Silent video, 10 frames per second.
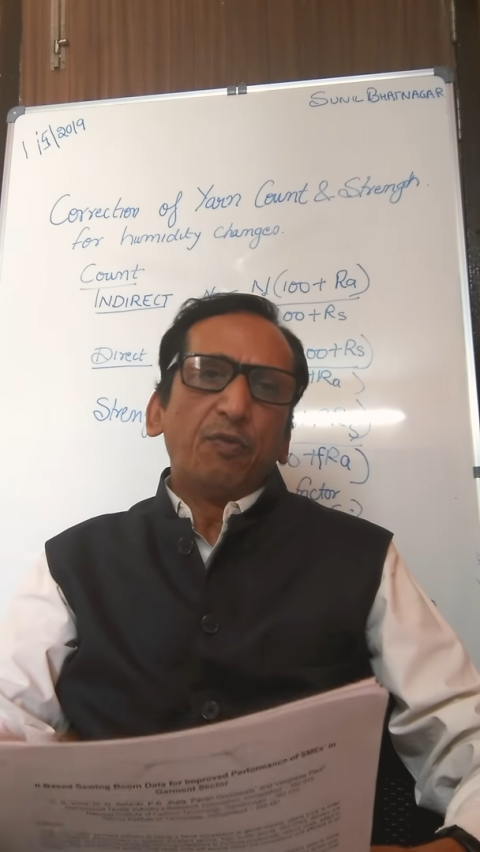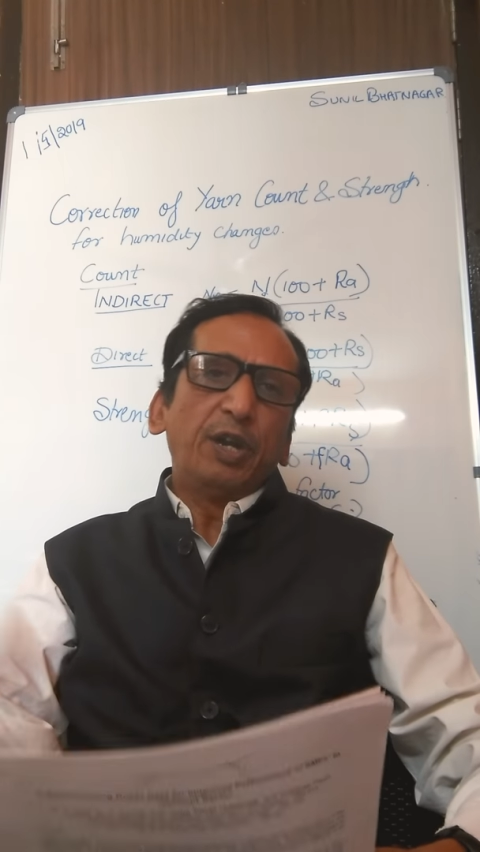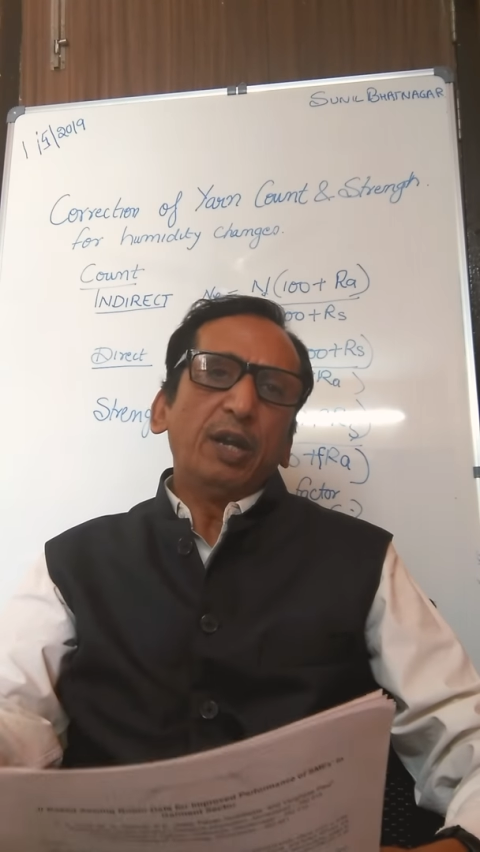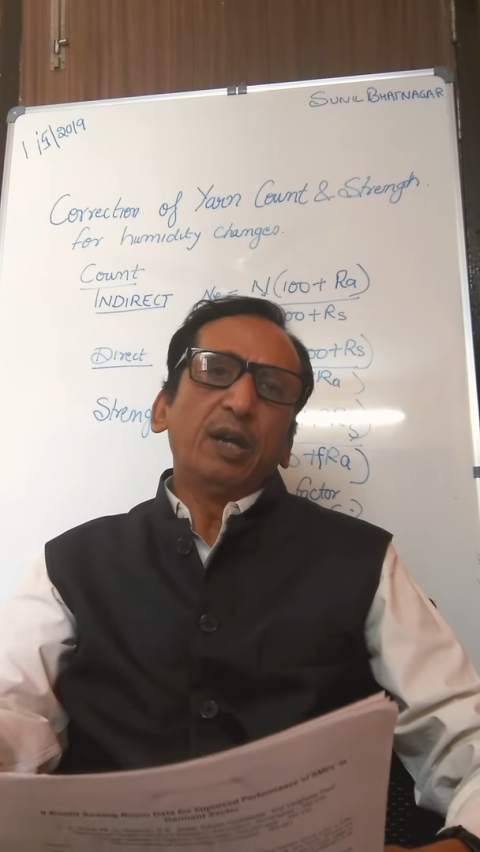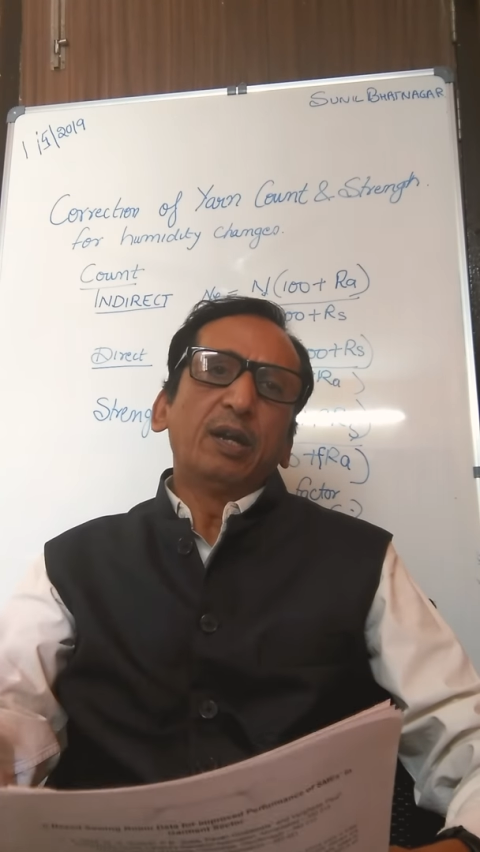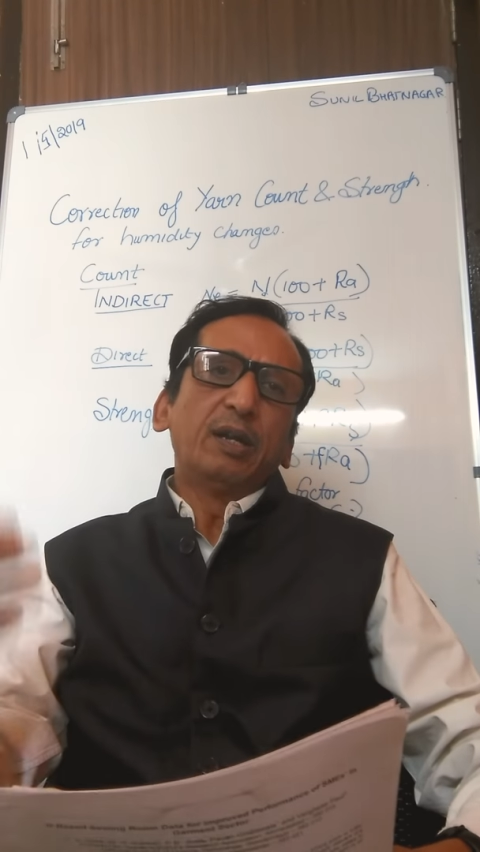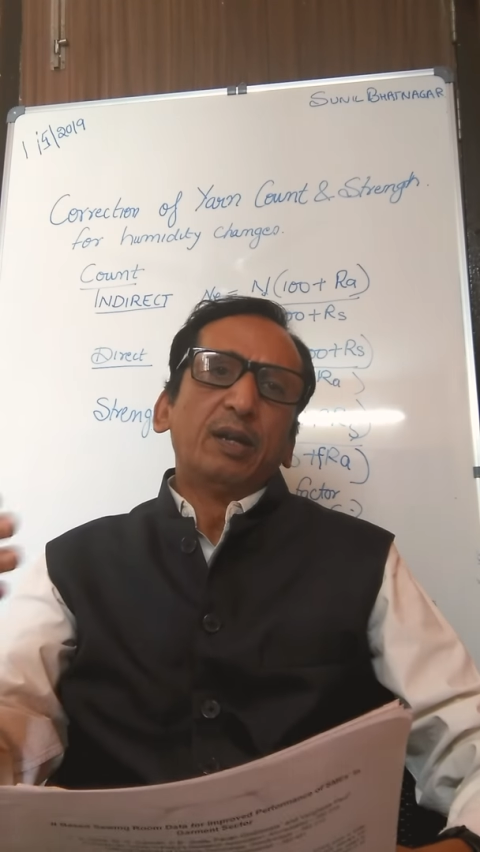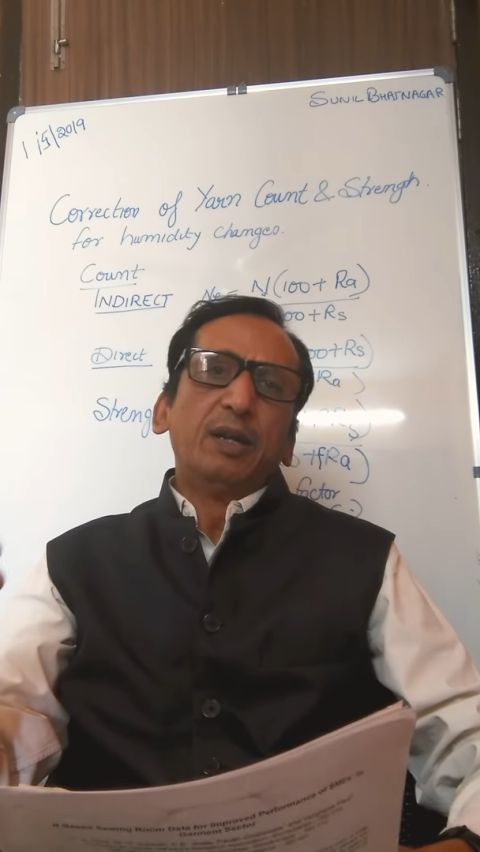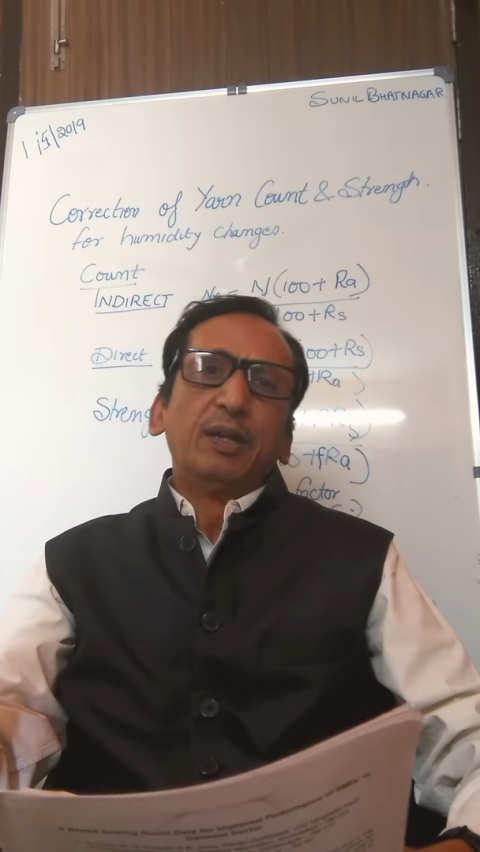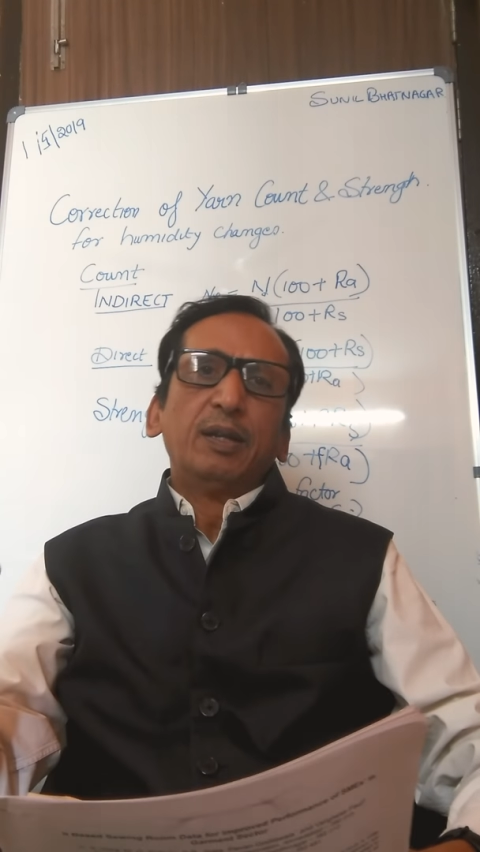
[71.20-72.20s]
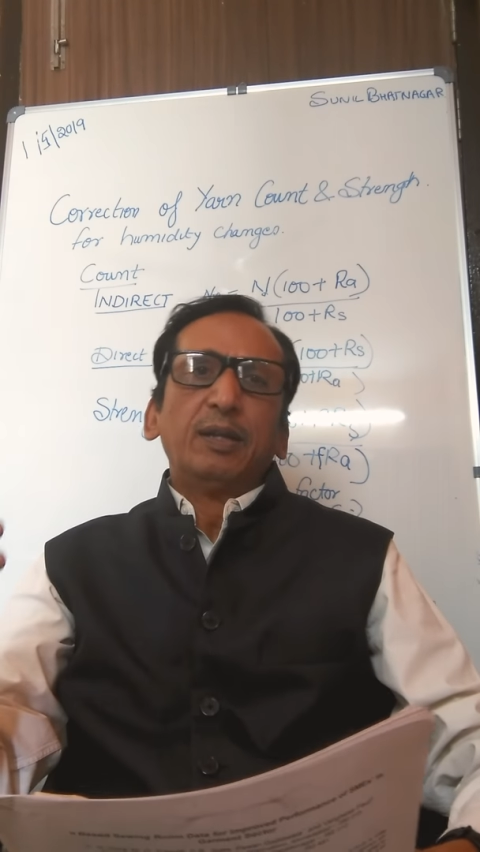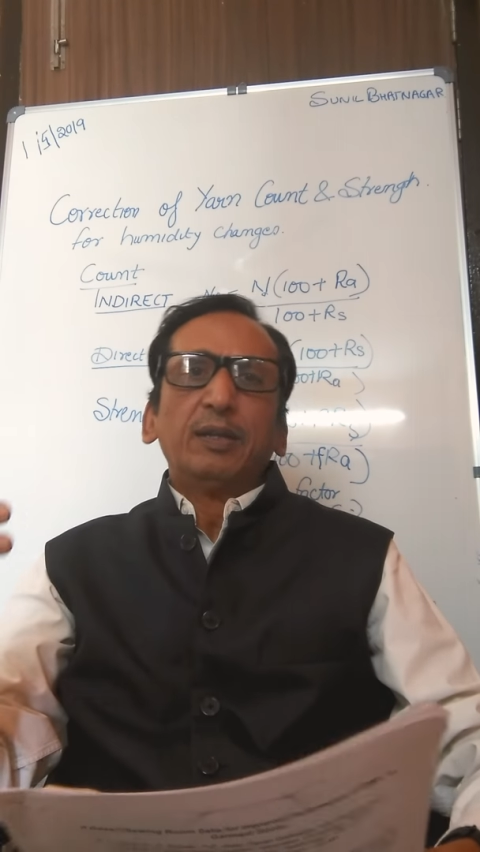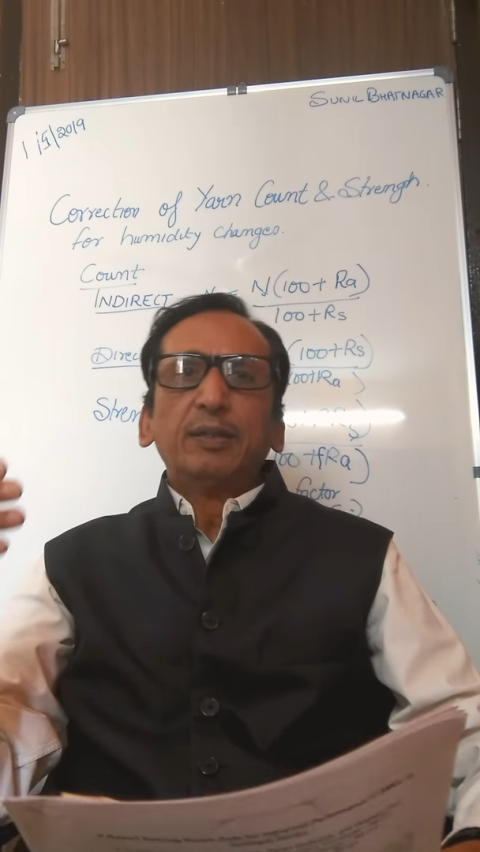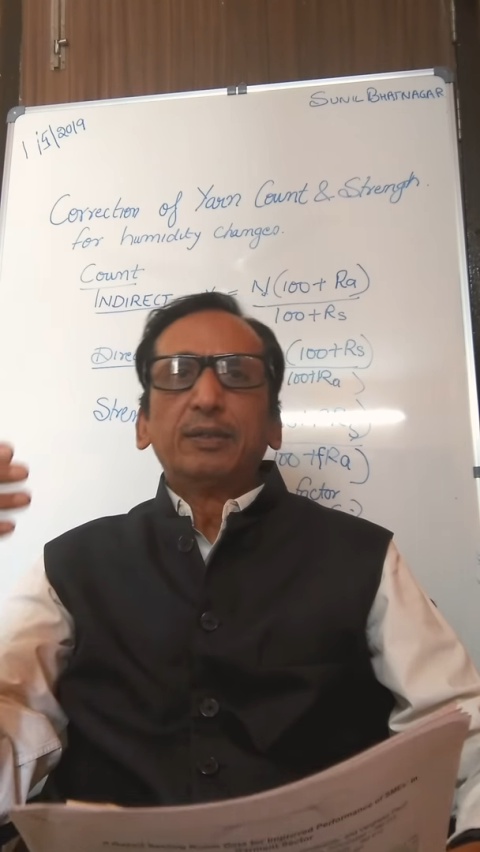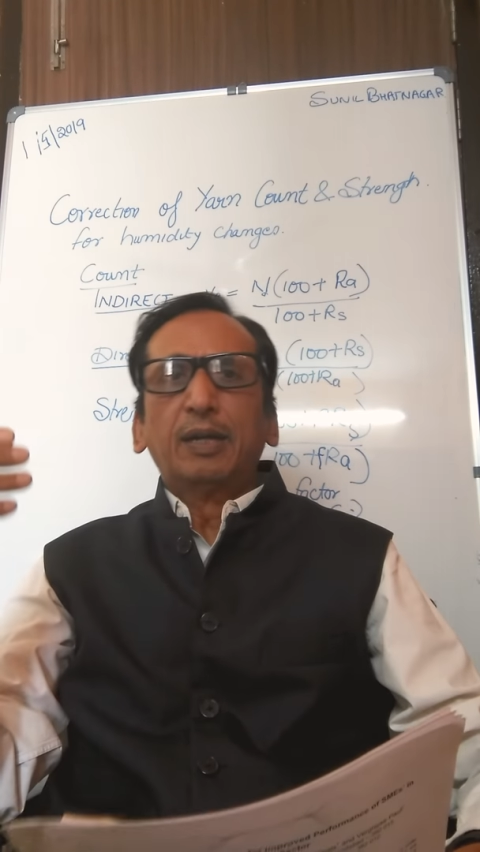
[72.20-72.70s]
where
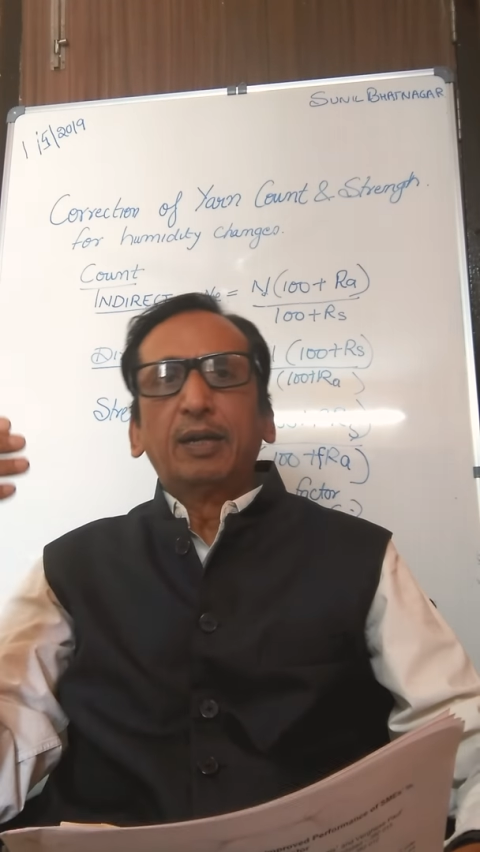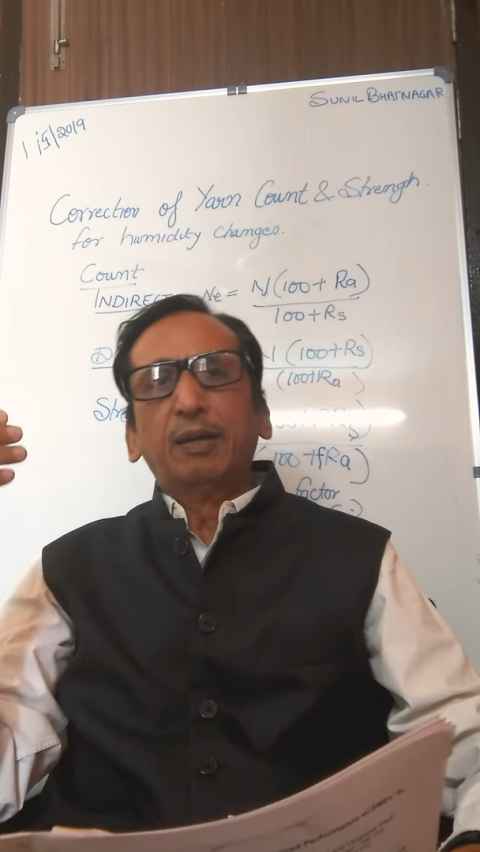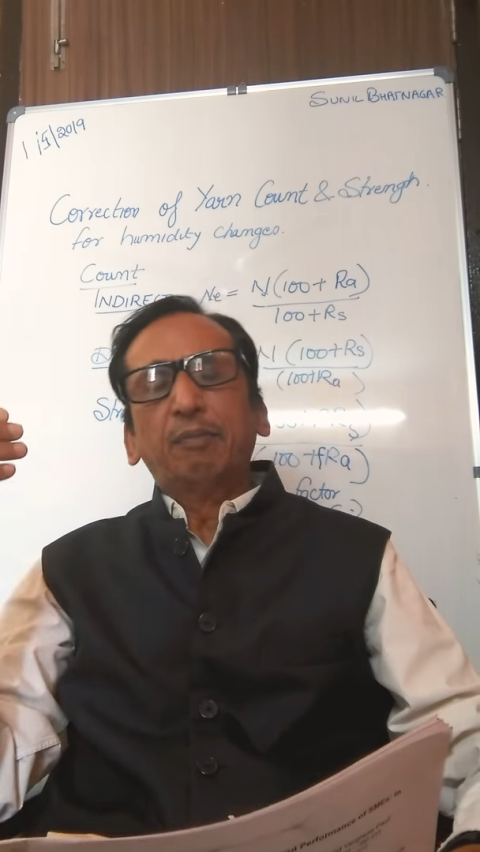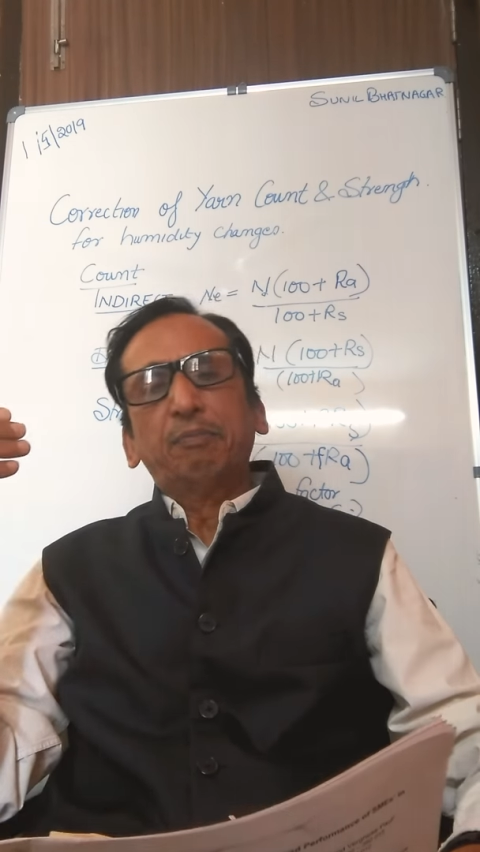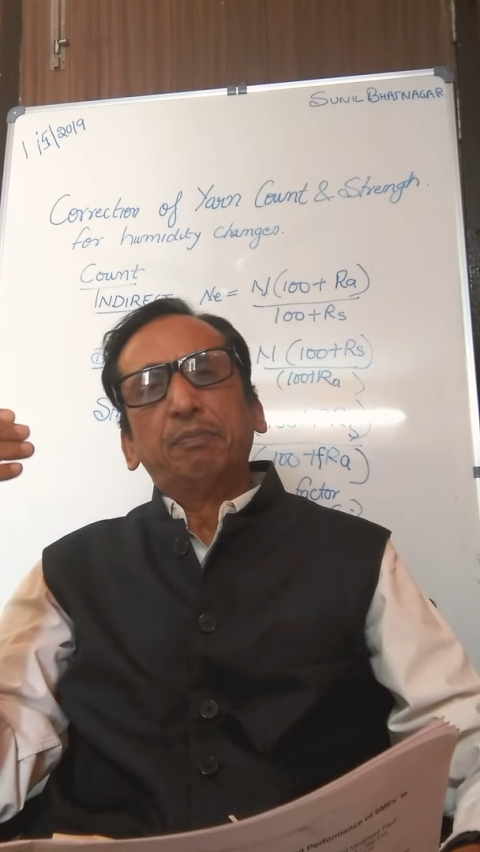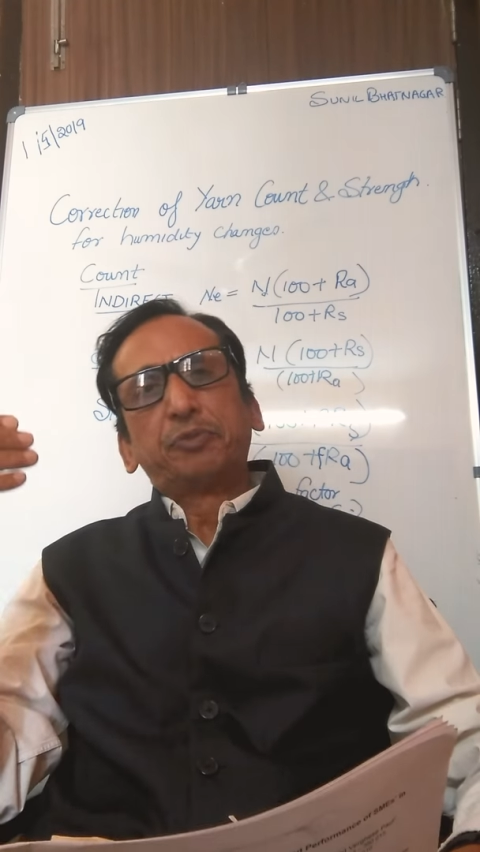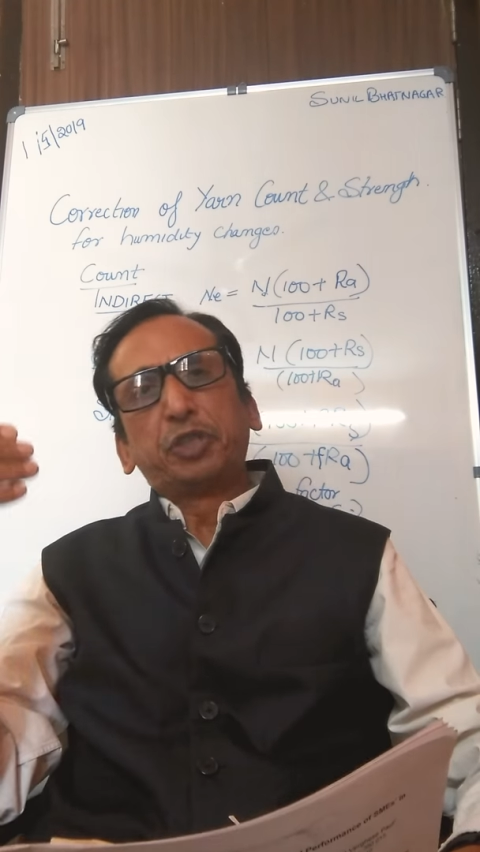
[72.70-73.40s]
the